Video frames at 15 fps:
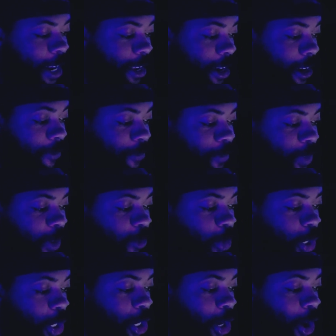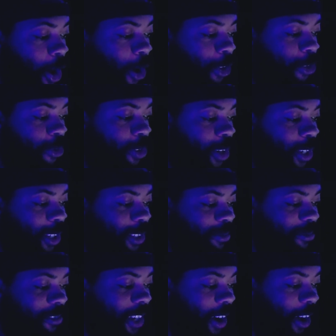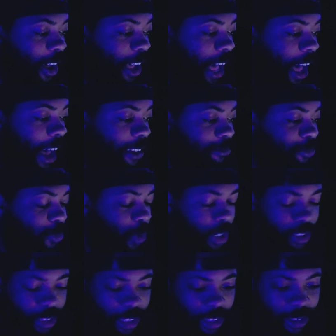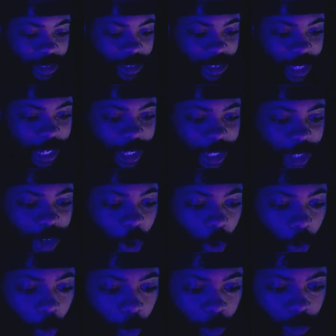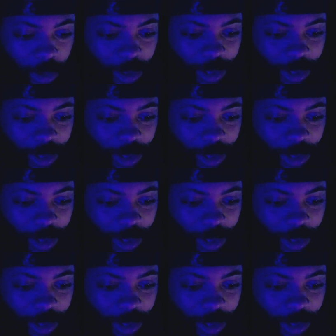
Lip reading: end here? What did he call you? What is it? Tentacle